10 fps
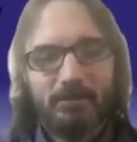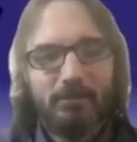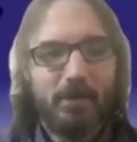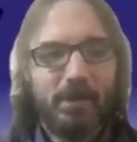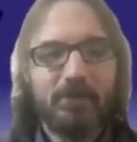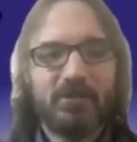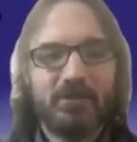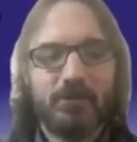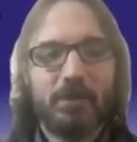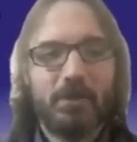whatever
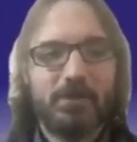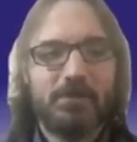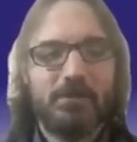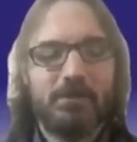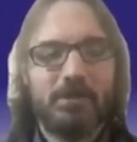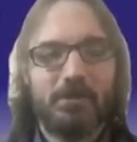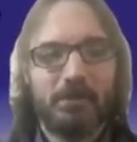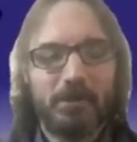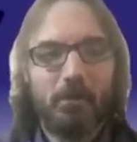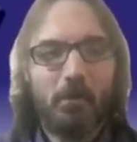situations you think you're
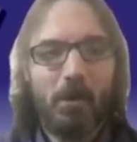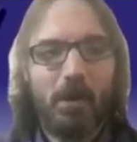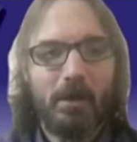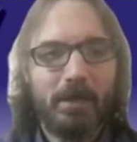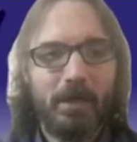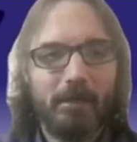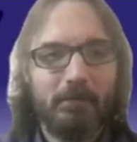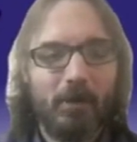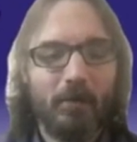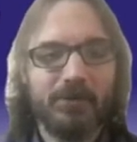going to want, and
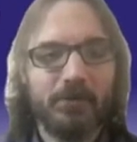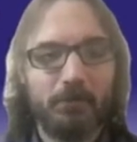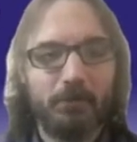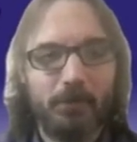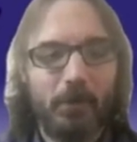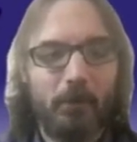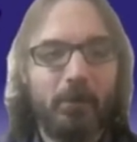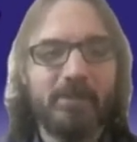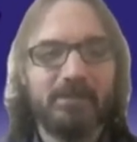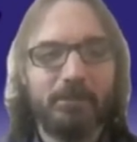also a
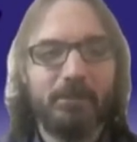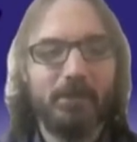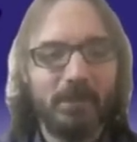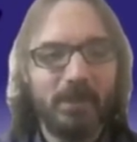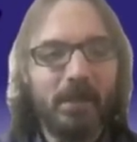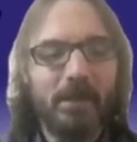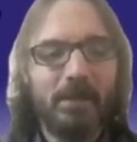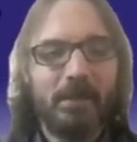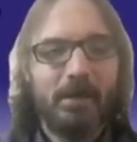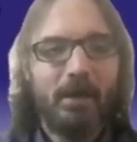reasonability,
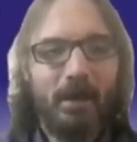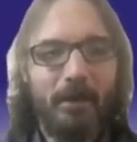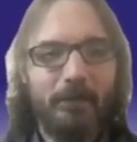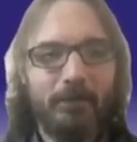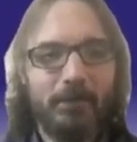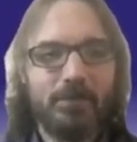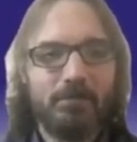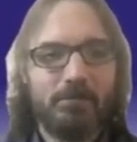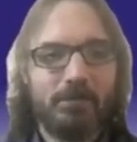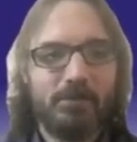which
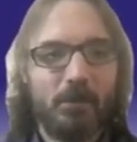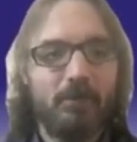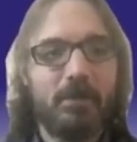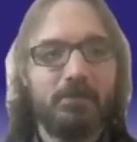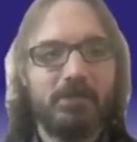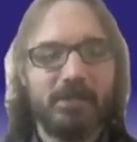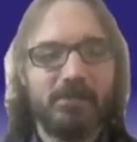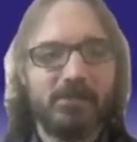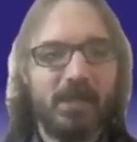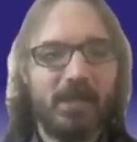is sort of an objective
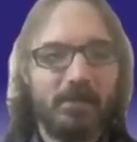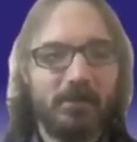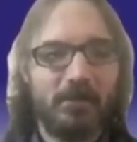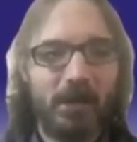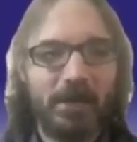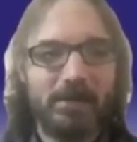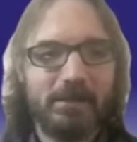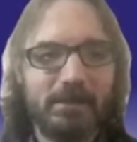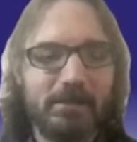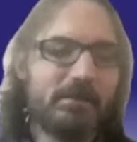standard, right?
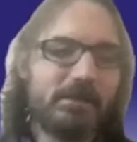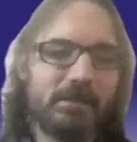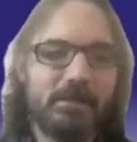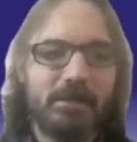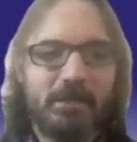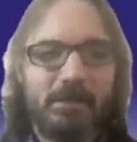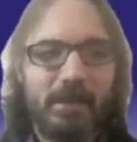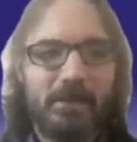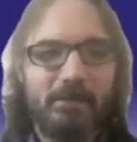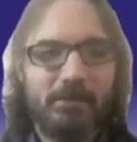That
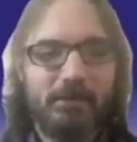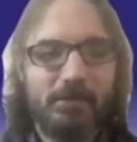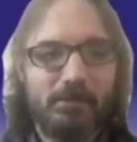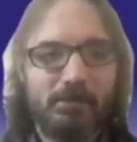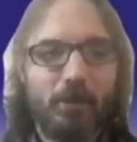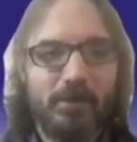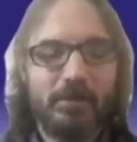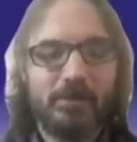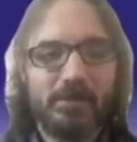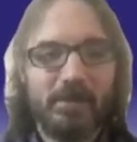you can point to
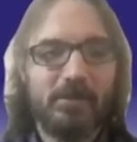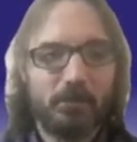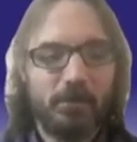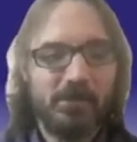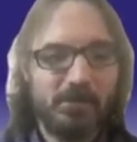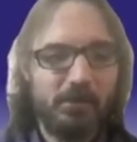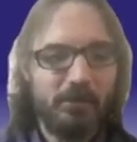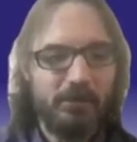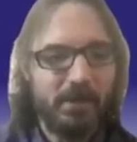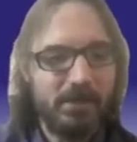and say, these are reasonable
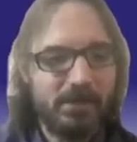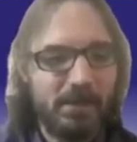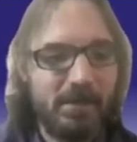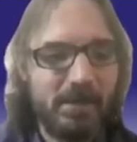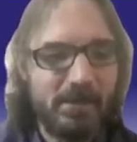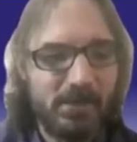fees. I think that's